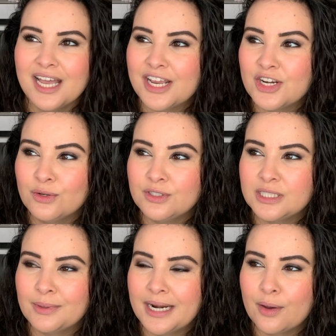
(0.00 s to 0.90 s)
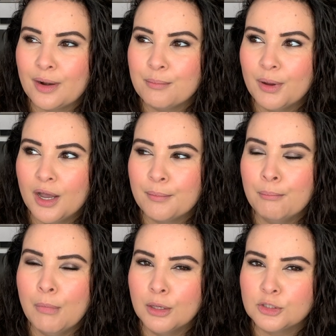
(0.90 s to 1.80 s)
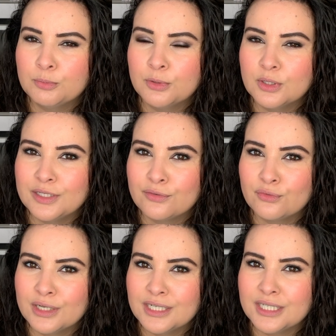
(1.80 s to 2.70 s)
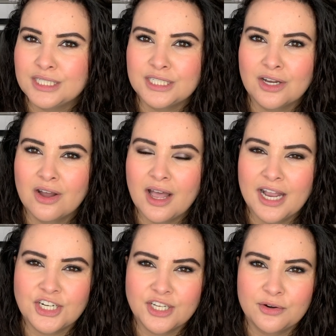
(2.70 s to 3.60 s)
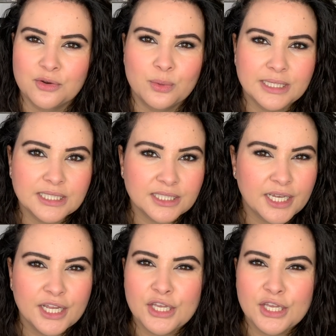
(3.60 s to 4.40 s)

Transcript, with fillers: I know she went out and bought multiple different Dior eyeshadow quints,